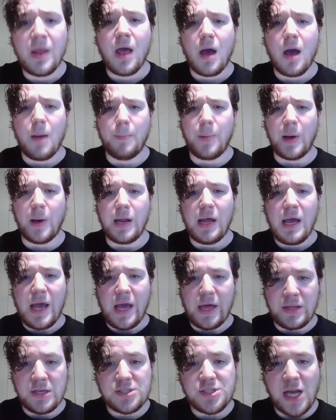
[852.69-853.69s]
But
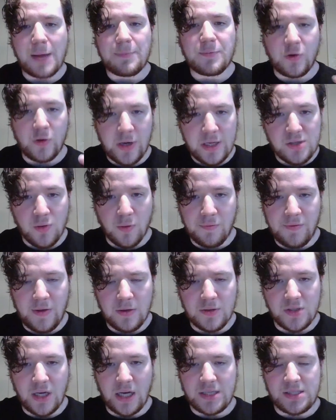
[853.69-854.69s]
in this chapter, it is
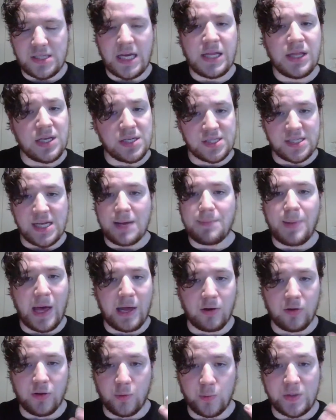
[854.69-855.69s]
revealed to us in this same
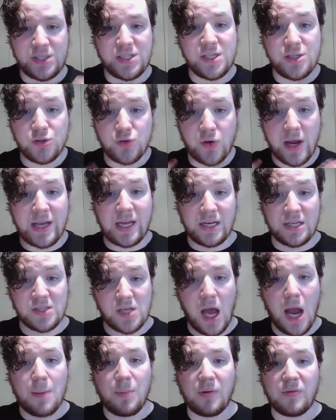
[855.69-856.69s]
panel that we see Drake in his
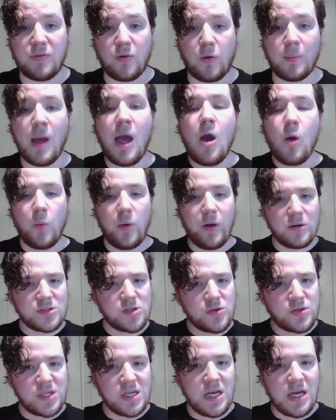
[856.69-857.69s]
hybrid form. We
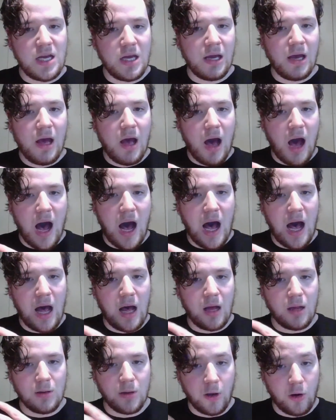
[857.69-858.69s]
also see
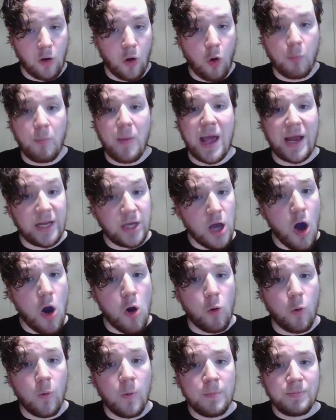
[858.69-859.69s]
little old man
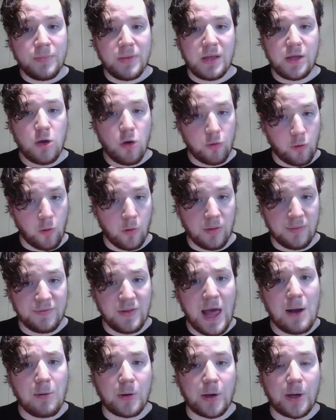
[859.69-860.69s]
Hyogoro the
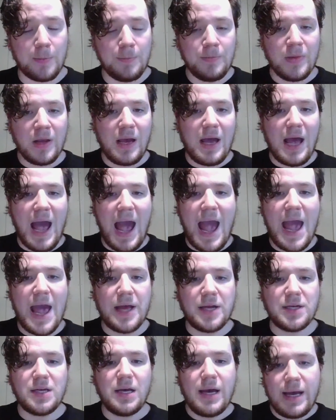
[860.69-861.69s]
Flower,
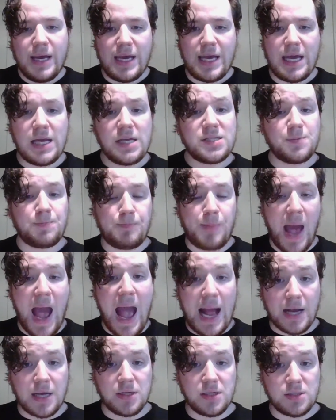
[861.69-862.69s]
and he's
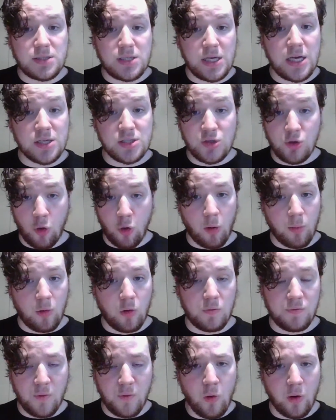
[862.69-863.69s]
back to his
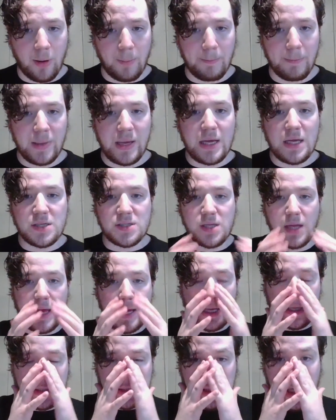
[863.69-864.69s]
normal form, his
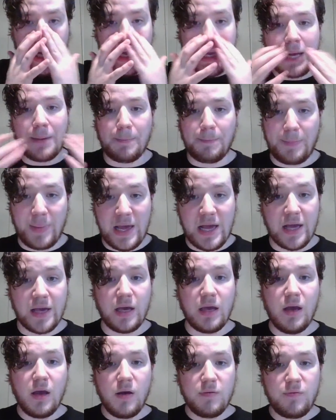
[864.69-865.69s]
like giant big
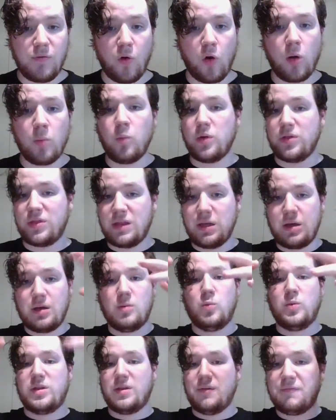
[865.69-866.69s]
form with
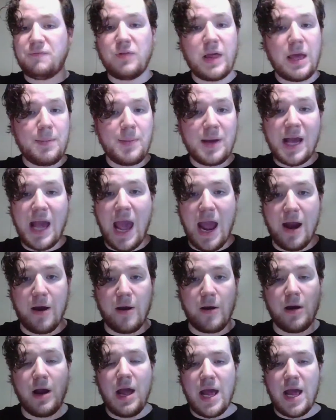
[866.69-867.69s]
the flaming hair